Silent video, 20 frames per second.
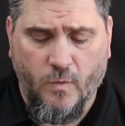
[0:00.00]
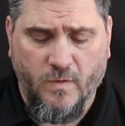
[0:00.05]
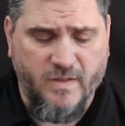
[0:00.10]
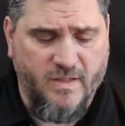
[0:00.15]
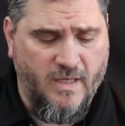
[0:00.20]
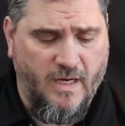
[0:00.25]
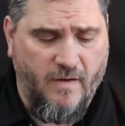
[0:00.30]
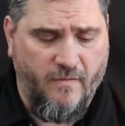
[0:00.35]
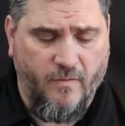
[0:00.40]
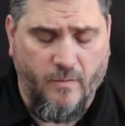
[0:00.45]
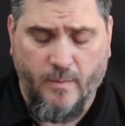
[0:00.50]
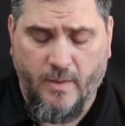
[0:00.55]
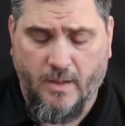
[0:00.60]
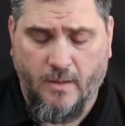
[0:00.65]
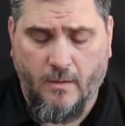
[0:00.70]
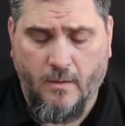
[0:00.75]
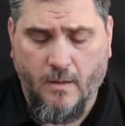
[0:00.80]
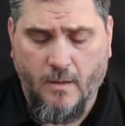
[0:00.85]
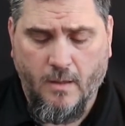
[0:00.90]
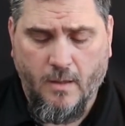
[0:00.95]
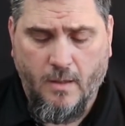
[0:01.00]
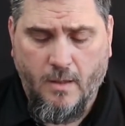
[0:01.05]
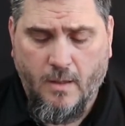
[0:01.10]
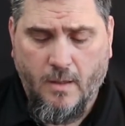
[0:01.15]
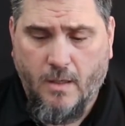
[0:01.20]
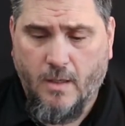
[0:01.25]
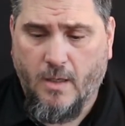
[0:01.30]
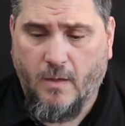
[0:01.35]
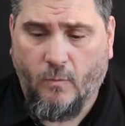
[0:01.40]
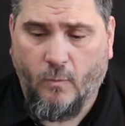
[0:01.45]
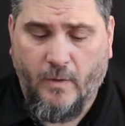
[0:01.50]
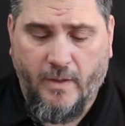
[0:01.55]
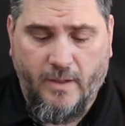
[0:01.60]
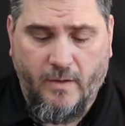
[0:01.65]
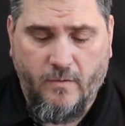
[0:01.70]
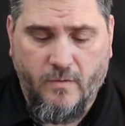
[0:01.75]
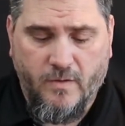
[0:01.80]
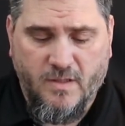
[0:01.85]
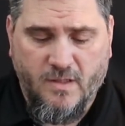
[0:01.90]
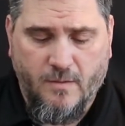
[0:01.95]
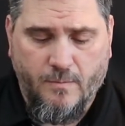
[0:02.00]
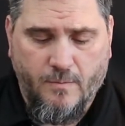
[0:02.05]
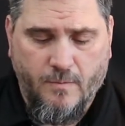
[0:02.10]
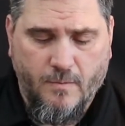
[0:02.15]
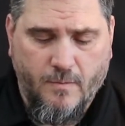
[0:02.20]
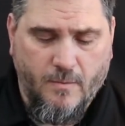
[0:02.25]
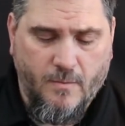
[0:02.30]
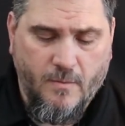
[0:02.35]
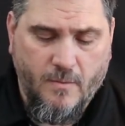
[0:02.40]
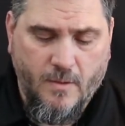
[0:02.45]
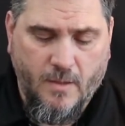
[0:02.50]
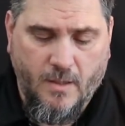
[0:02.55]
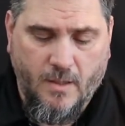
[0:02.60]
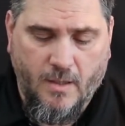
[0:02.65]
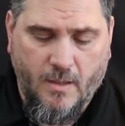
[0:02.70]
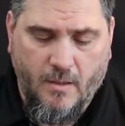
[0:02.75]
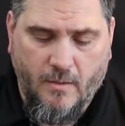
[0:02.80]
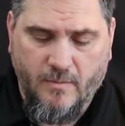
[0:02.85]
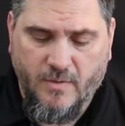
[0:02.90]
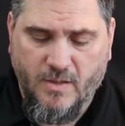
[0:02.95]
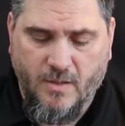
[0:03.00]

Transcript: we'll save them and reuse them.